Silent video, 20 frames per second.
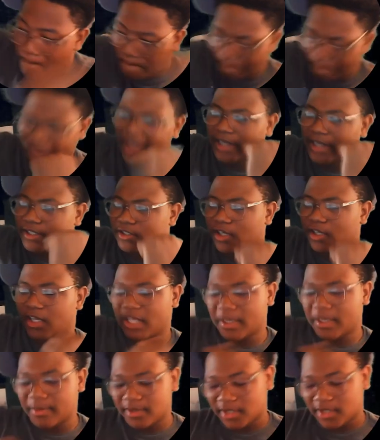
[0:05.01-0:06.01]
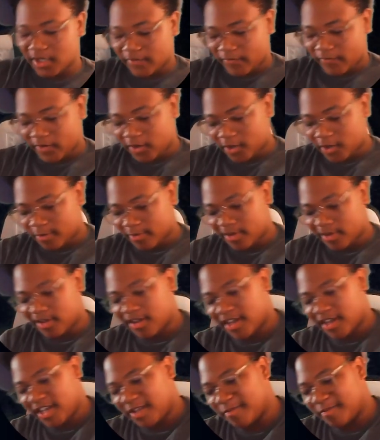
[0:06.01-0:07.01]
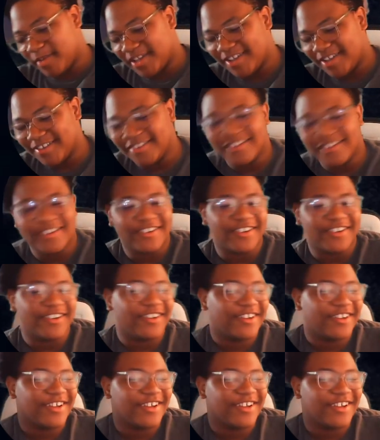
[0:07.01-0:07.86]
Back at y'all again with another video, man. Hey, man, look.